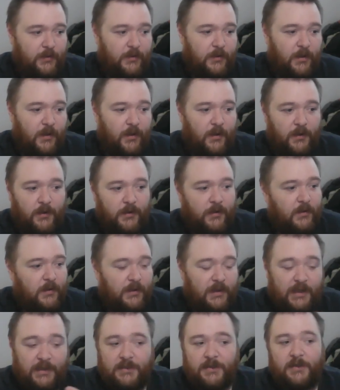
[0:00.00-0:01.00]

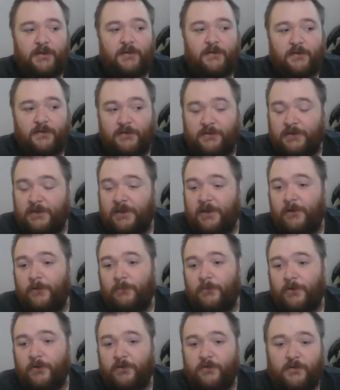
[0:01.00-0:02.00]
Gladiator to kill
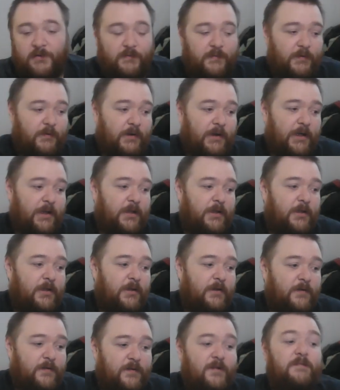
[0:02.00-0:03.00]
most of it, right?
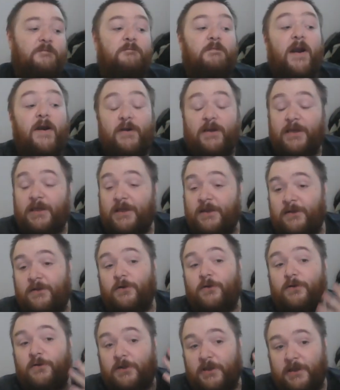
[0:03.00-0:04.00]
So it's very
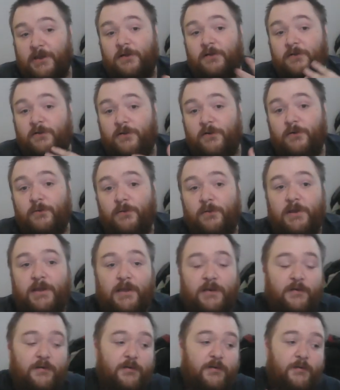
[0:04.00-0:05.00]
good into the
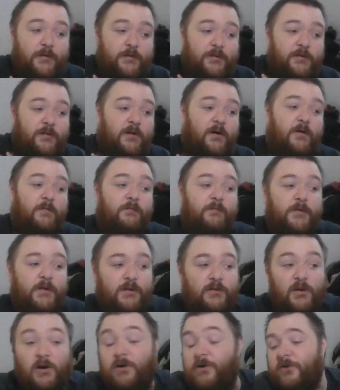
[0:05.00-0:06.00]
end of turn stuff
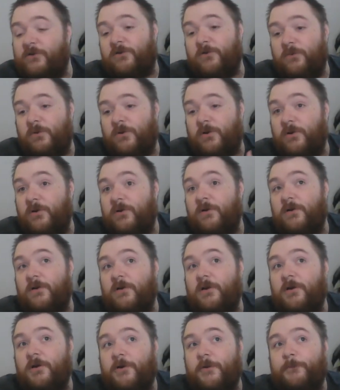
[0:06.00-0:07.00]
as long as you can
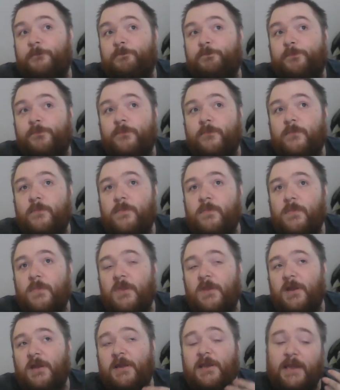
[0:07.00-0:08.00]

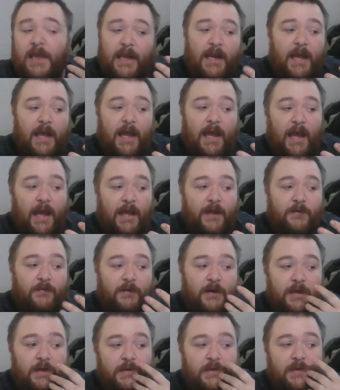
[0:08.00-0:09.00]
get ahead,
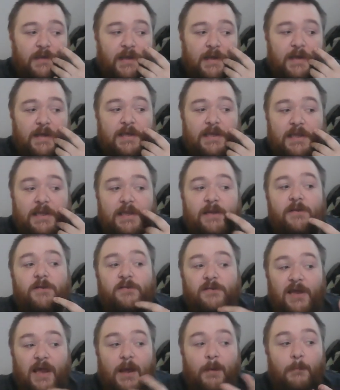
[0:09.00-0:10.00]
right? You kind of
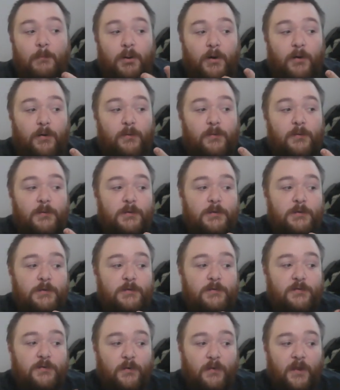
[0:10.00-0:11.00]
need tempo.
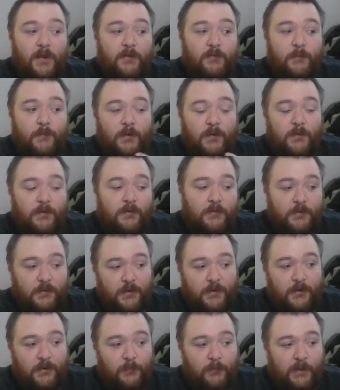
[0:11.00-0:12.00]
So that's what
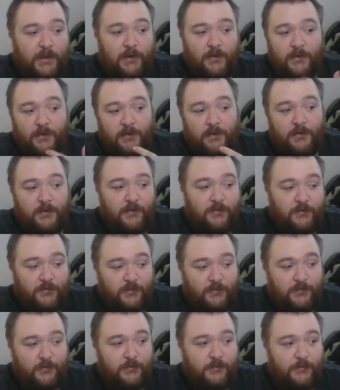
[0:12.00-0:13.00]
the Wiccan and the
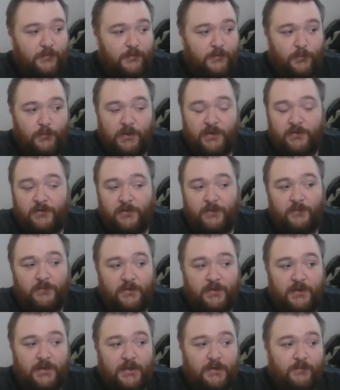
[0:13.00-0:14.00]
Quicksilver's
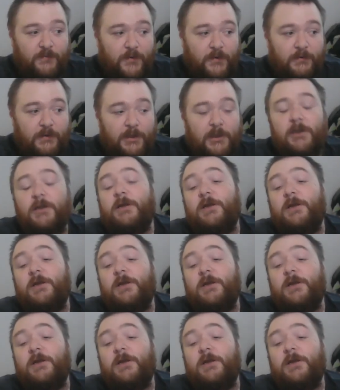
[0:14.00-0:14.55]
in here for, right?